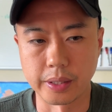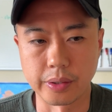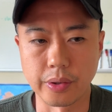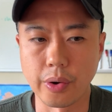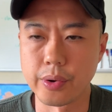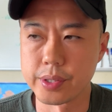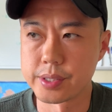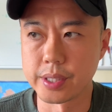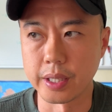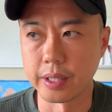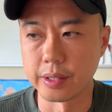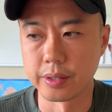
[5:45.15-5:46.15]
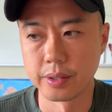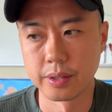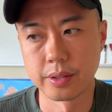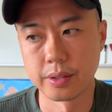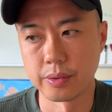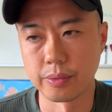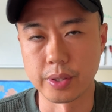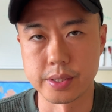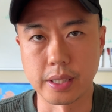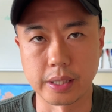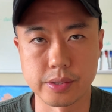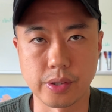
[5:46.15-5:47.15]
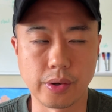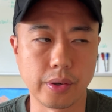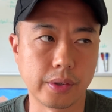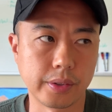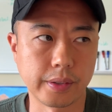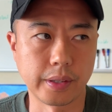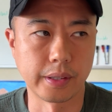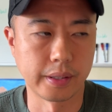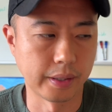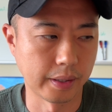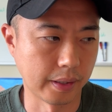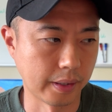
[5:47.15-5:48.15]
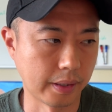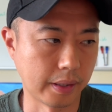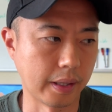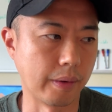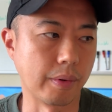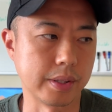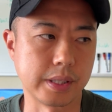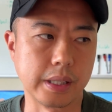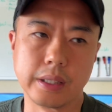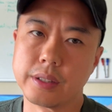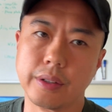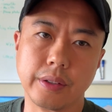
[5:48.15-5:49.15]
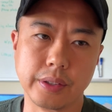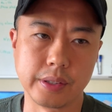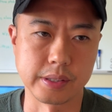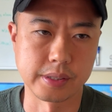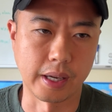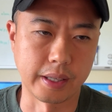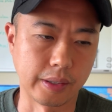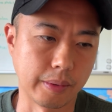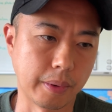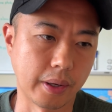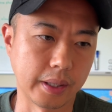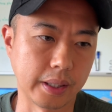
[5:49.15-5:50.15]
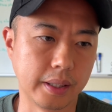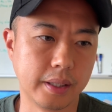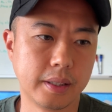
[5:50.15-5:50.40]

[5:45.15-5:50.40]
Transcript: You're noticing what's external and what's internal inside your body.